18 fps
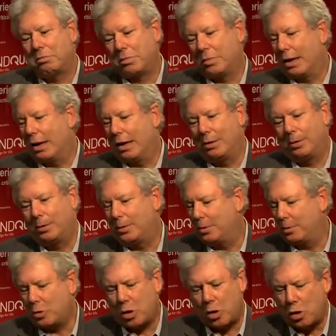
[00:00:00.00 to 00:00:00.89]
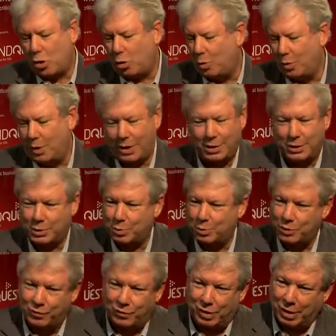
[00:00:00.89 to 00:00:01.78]
I always
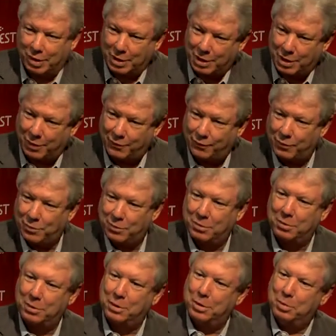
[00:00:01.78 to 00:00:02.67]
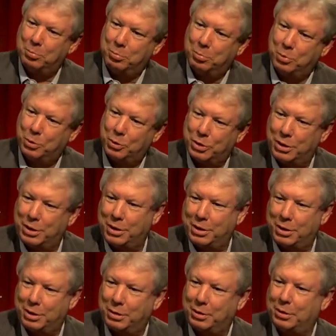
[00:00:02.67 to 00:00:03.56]
was very careful. Put it
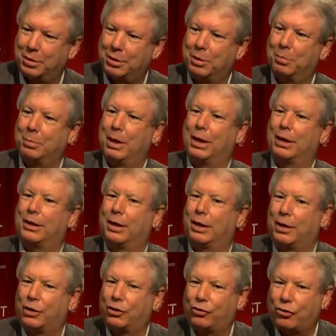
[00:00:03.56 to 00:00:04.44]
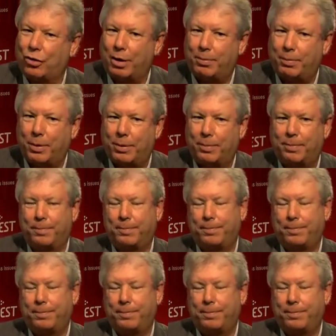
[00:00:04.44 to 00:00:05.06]
in the magnetic stripe up.